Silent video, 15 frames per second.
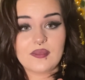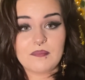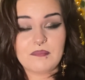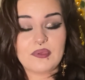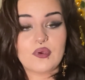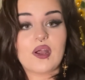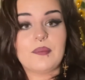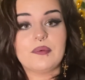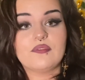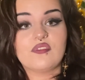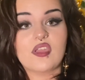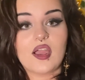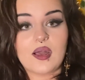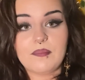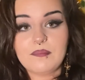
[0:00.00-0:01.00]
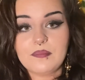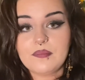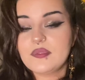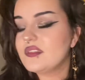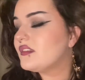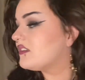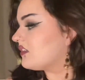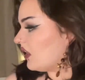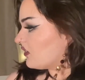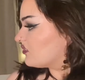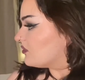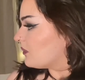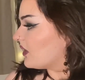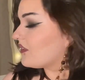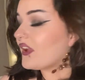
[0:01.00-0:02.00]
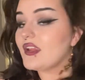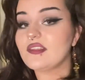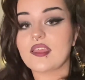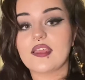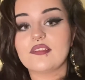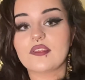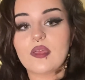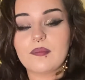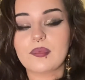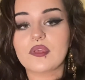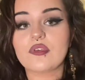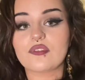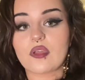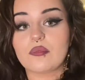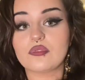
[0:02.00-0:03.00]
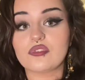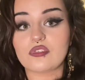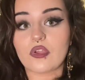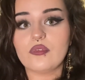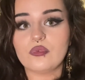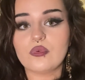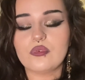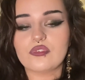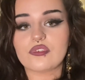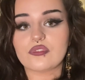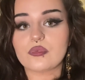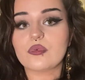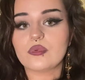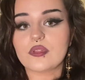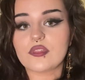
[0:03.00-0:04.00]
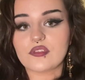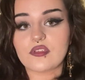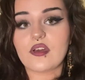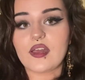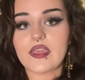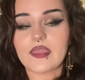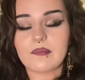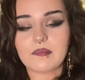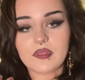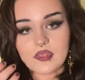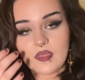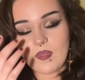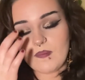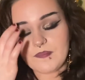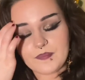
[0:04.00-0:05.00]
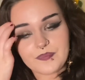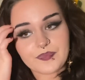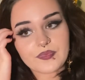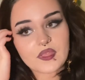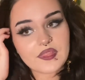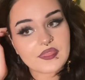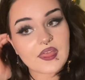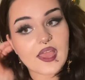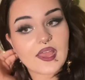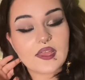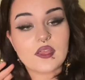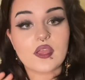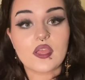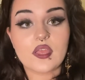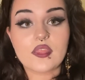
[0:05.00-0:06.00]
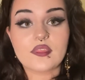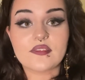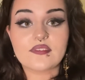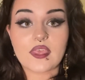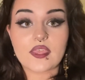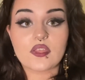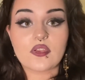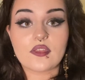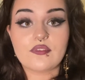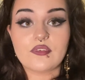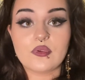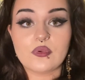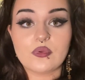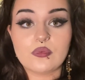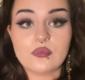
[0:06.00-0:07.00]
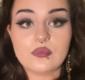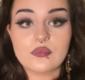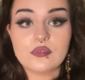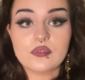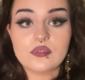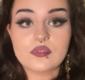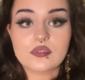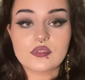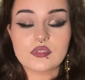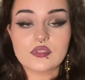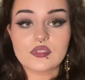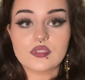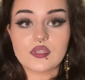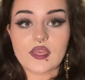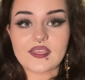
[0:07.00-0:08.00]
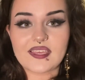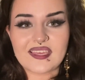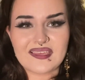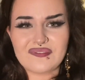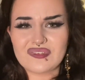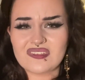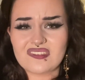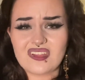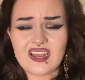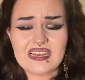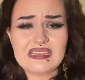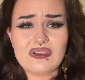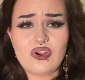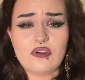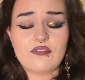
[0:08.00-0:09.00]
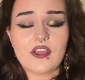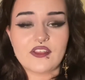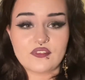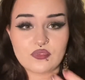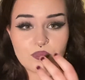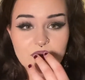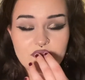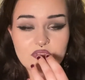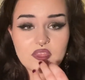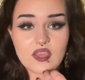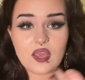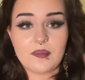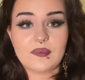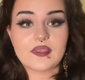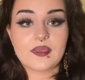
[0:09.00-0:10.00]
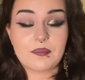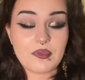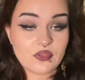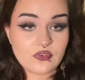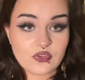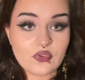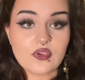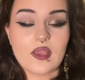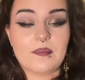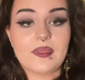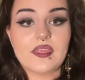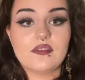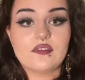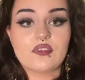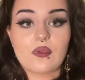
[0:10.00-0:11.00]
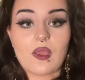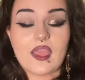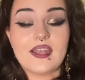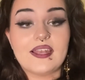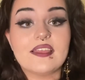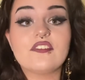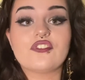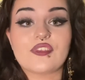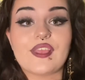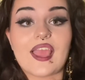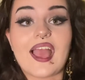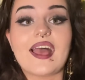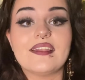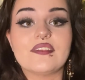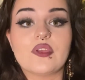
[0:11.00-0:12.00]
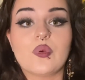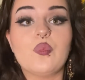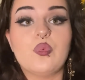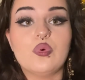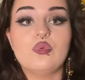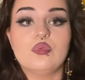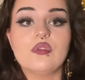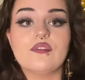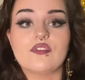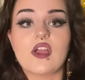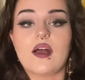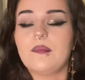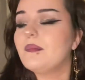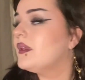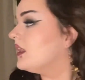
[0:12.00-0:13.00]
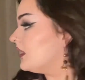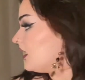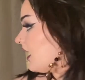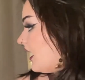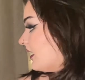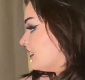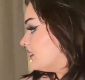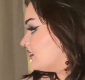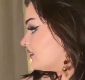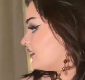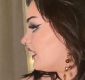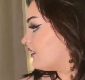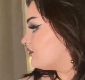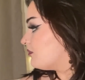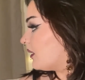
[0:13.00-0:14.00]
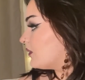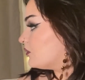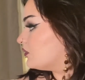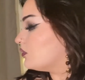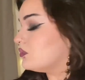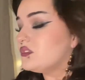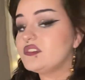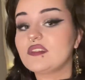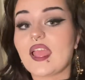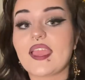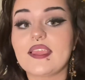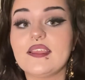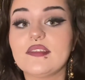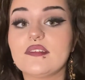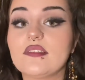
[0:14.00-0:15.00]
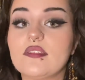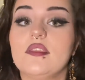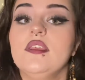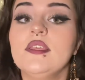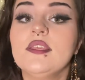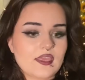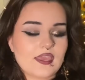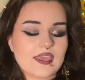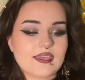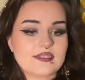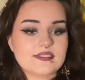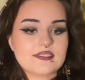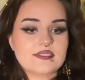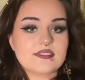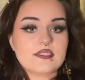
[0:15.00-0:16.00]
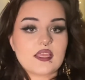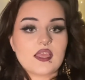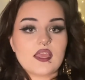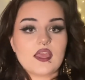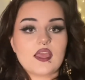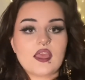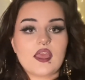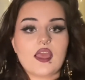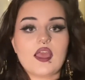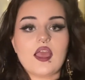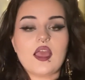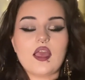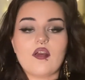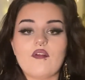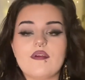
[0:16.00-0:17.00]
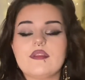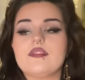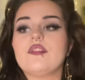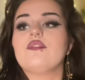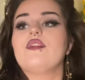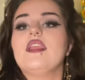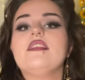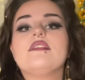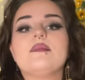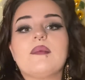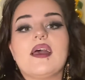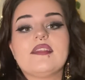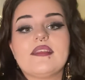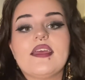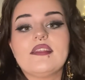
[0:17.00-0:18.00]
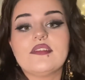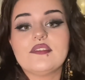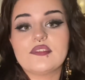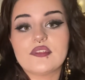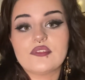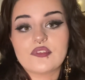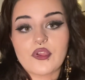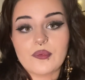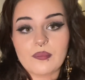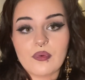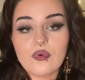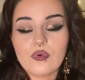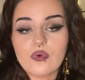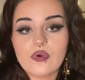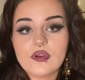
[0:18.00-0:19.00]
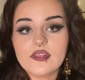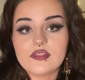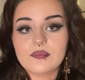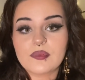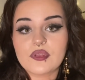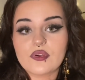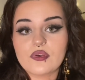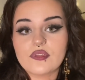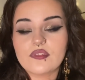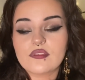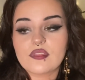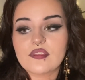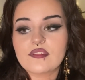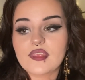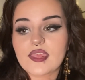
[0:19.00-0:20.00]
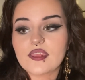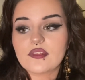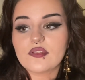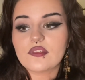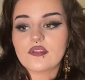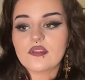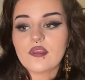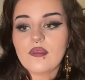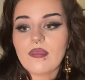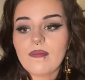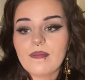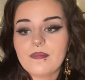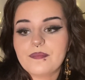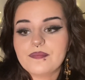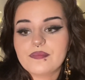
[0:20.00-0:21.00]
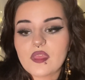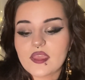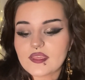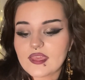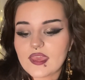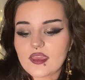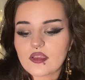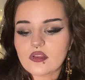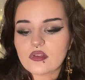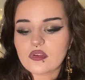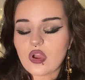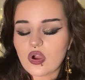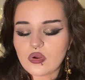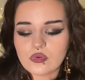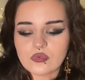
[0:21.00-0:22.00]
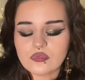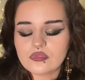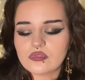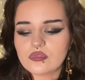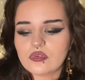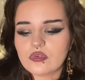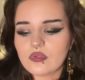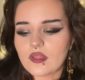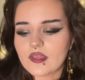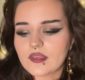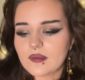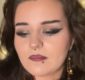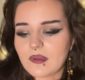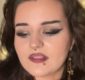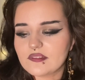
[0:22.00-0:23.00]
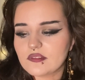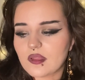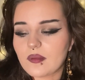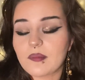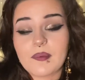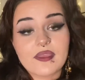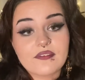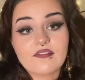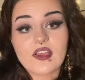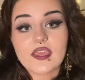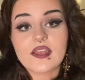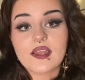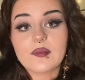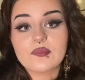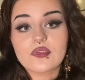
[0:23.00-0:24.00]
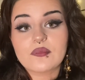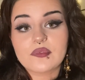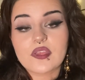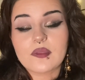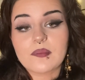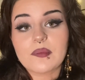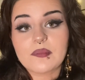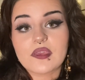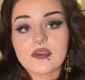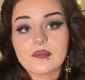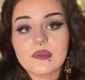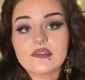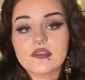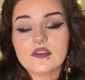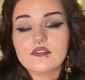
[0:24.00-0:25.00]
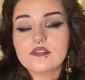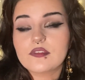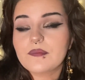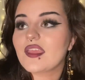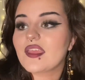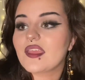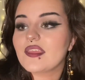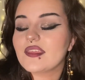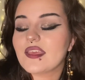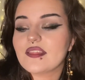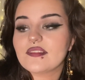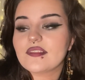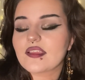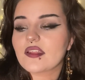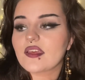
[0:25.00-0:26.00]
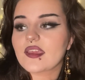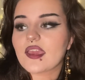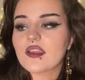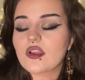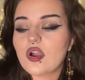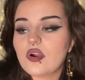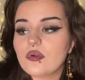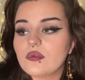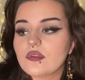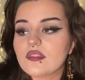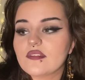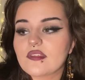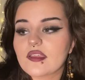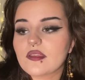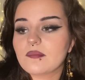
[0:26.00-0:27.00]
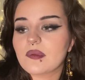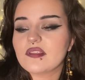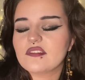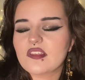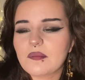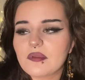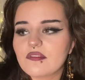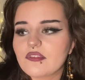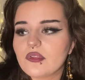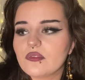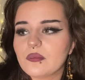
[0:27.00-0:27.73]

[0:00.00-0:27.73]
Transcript: built up of gum stuck to my radiator, because I was so nauseous all of the time that the second I'd feel like even slightly off, I'd switch the gum and put new gum in. So I literally had a wall of gum, and it has left my wall stained. It's the reason my attendance is so poor is because the second I get a cold, or like my fucking laptop's gonna make me kill myself. Yeah, the second I get a cold, the second my stomach feels